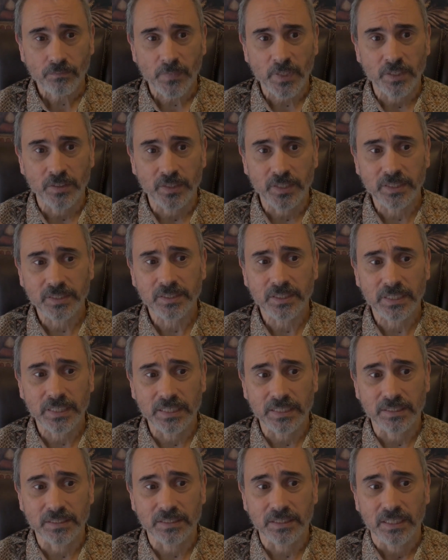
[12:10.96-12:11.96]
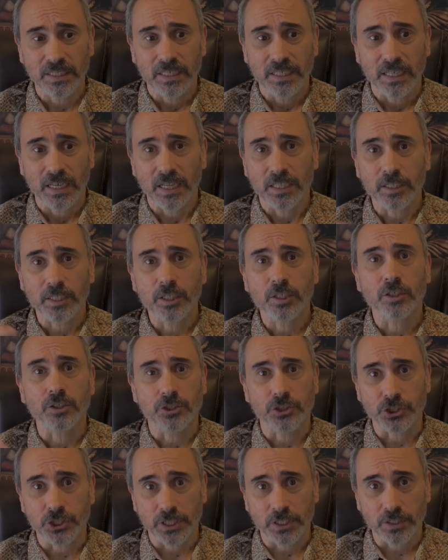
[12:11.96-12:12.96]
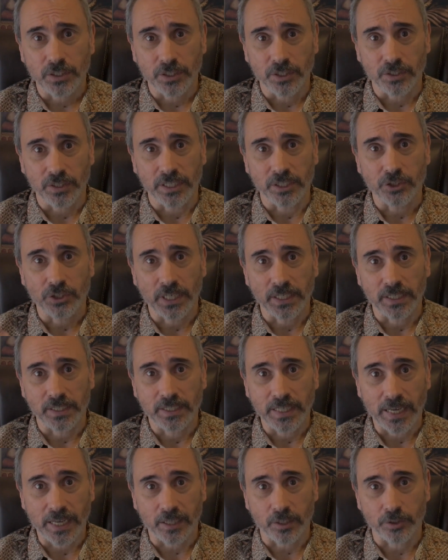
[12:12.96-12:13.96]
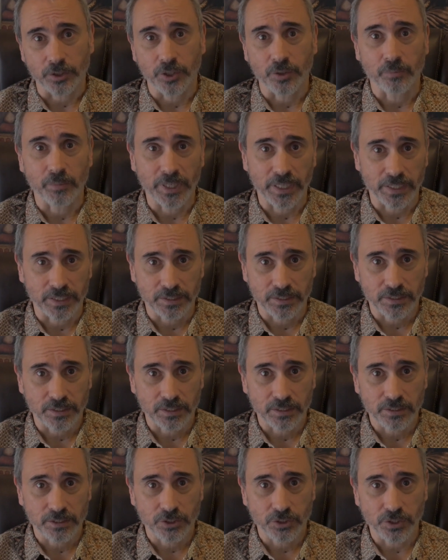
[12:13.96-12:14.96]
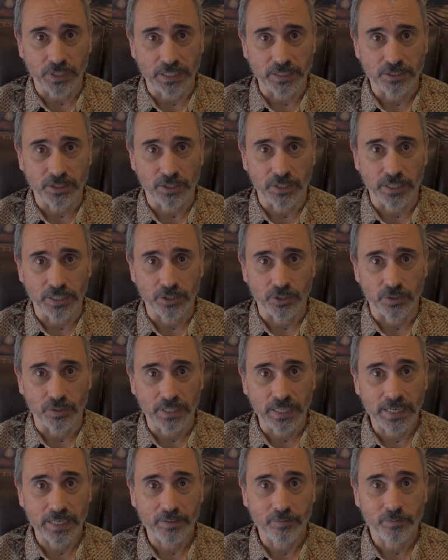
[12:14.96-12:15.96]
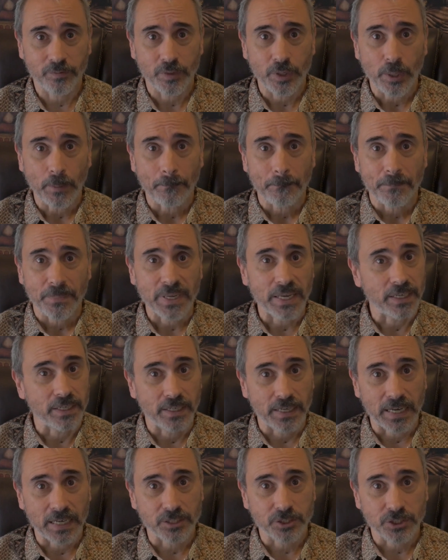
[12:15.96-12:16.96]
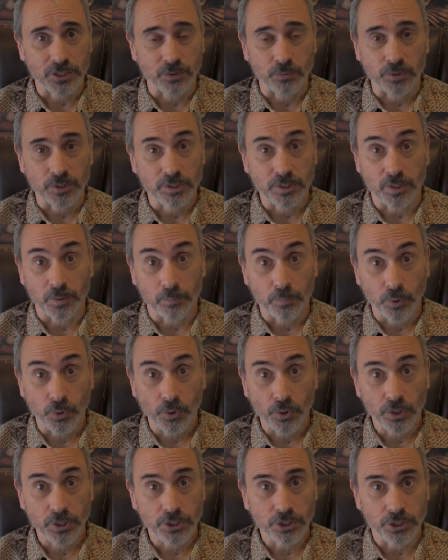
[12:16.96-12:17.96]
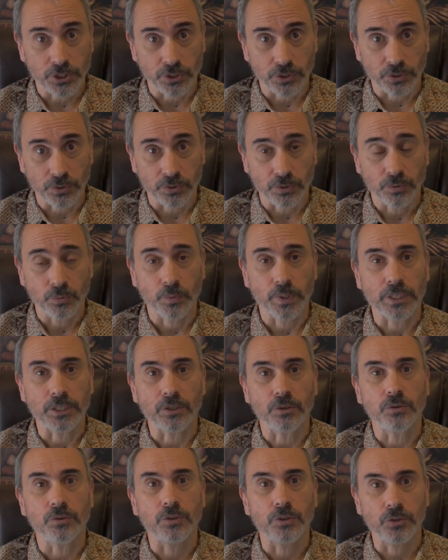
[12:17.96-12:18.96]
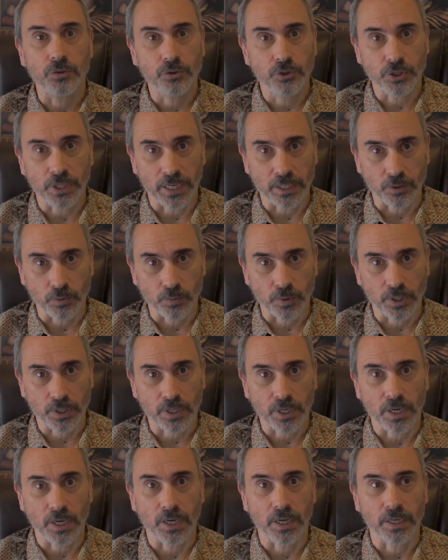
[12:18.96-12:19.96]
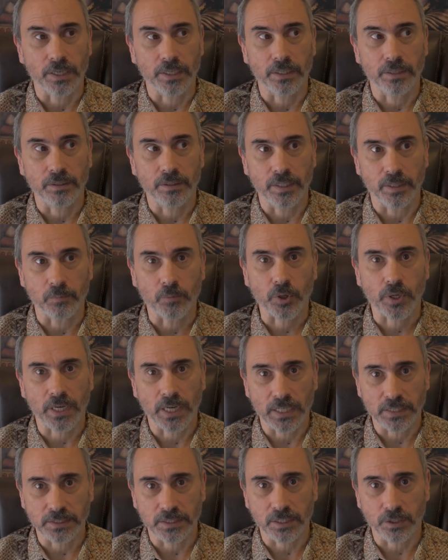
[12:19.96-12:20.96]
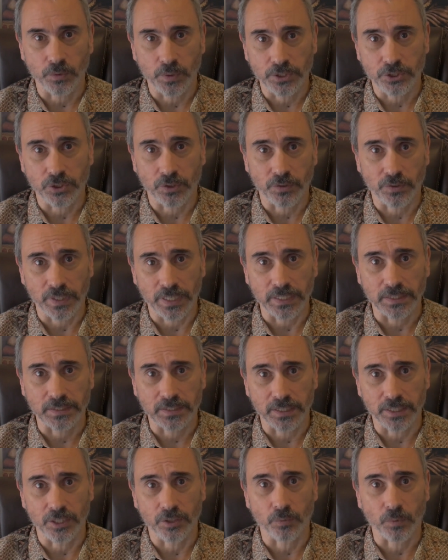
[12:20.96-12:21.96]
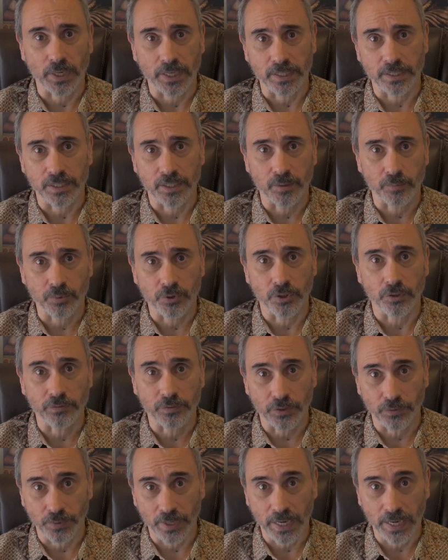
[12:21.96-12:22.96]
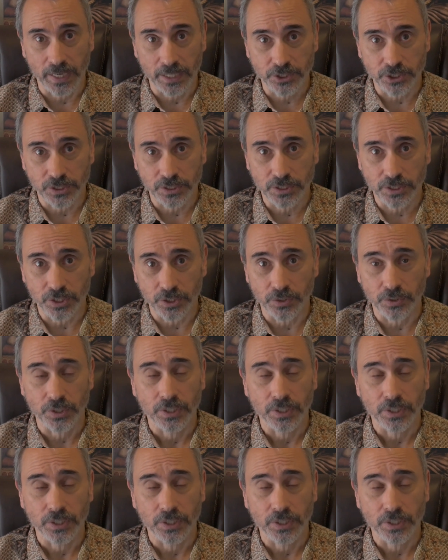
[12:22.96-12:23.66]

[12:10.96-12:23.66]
This is a little gentler than trying to tackle your biggest stressor in your life. And it actually will support you when you do try to work on the more consequential things that you're wanting to improve your reactions to.